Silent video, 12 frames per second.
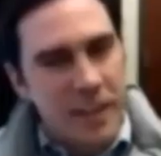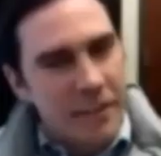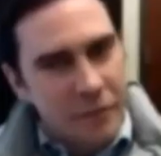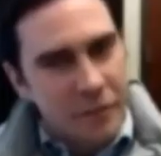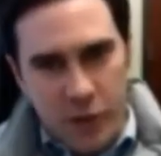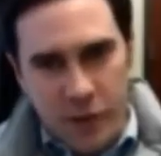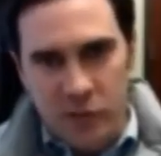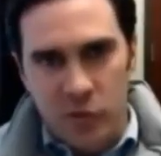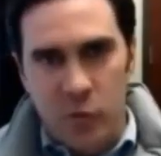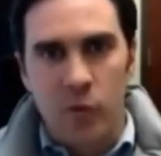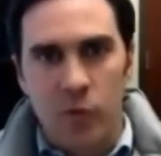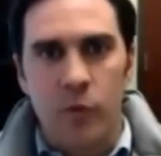definitely great to
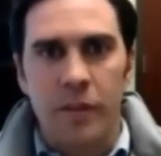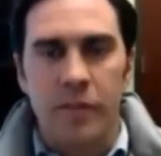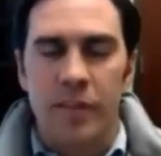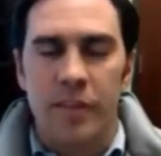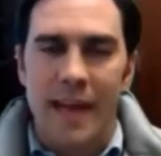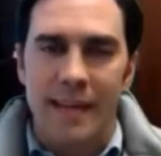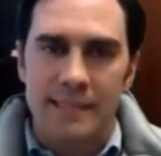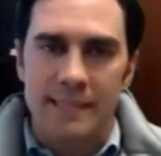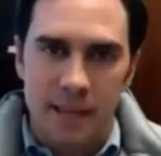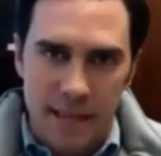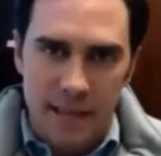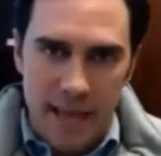work with. I can
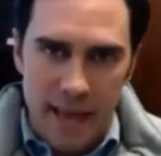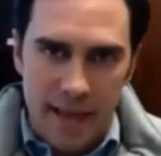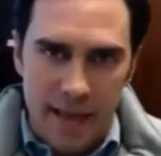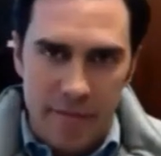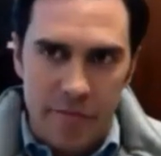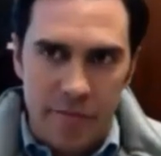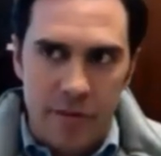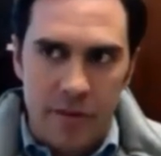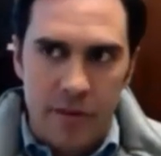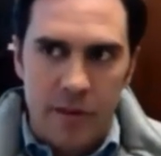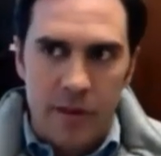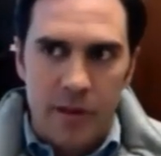tell you have
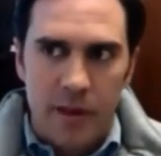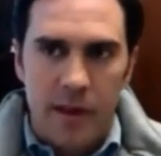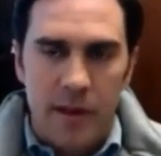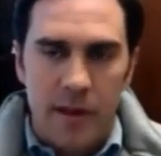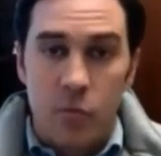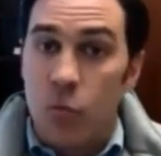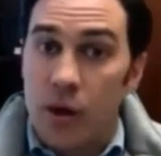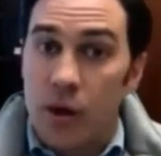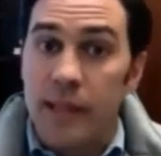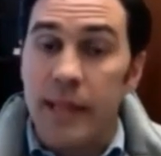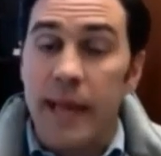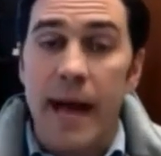
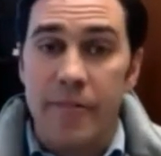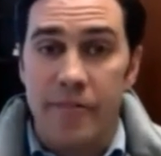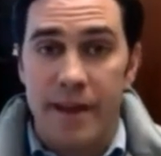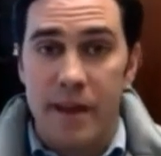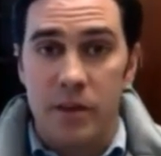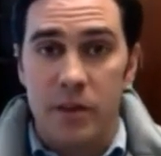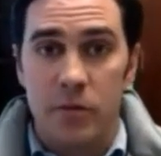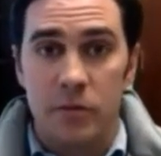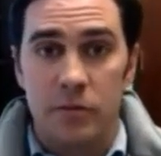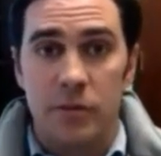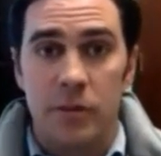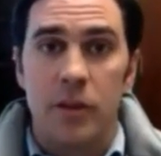really high
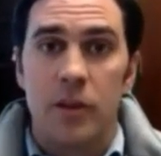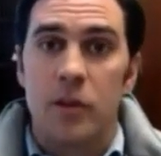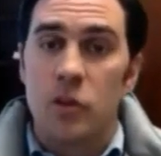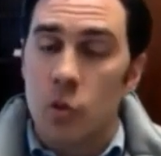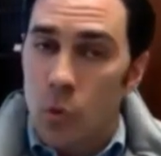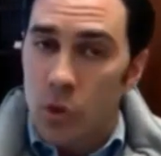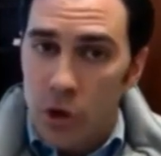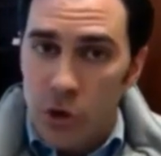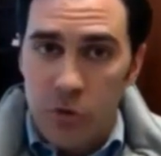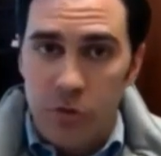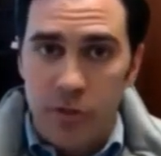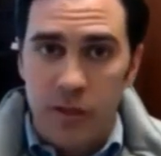values. You want to
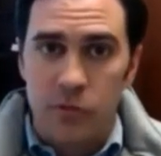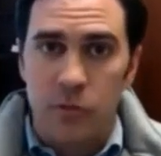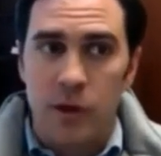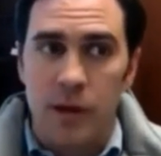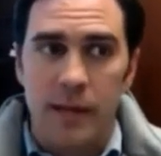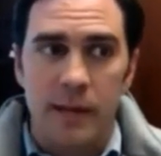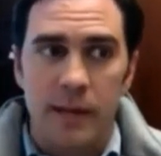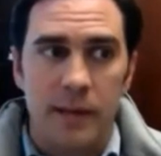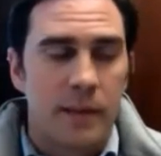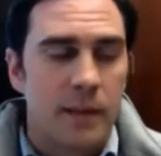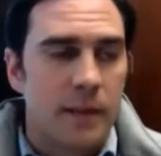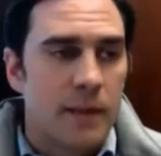do things right.
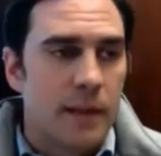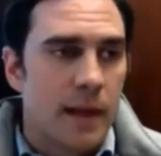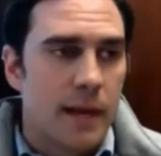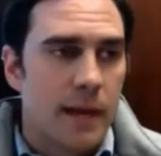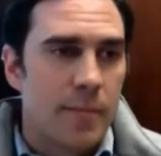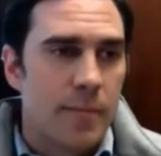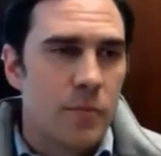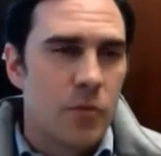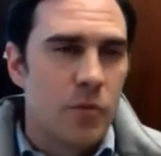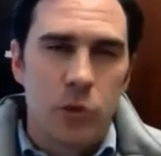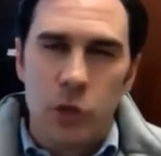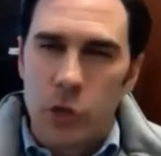
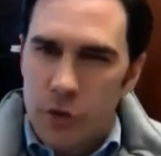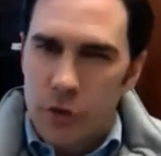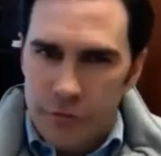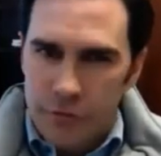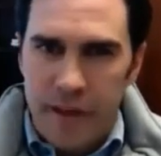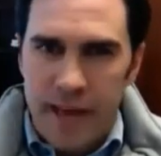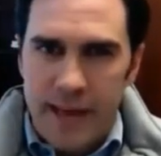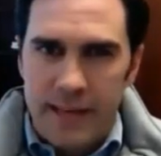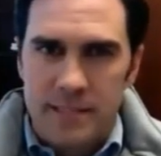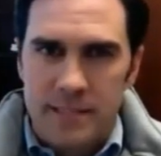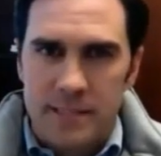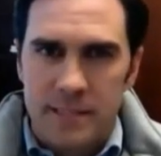You learn
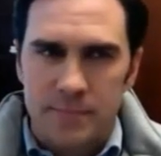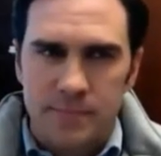fast.